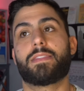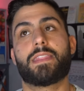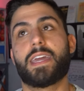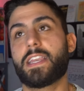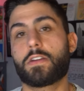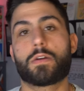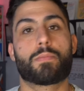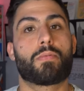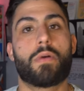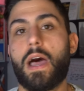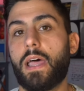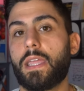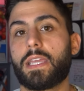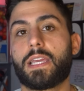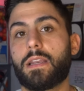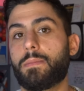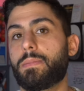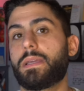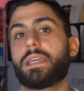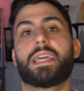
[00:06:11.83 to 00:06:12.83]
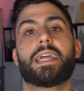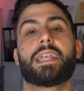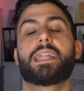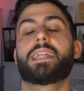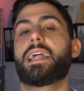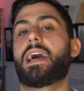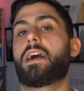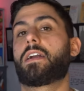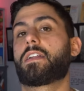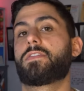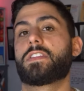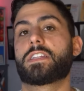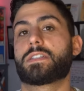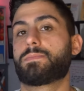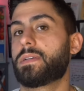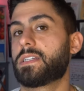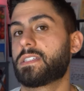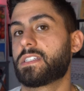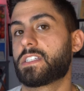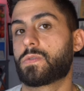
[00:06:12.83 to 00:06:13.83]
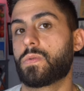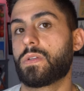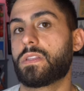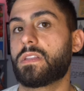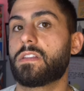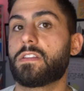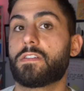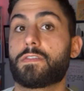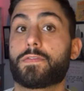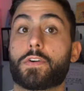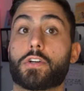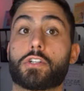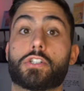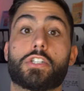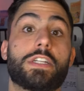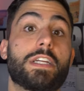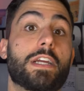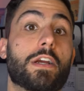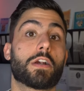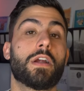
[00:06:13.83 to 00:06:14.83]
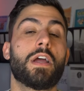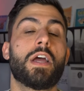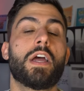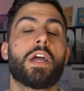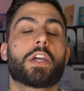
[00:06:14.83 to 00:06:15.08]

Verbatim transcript: then you're probably gonna be in and out of this business within the first year,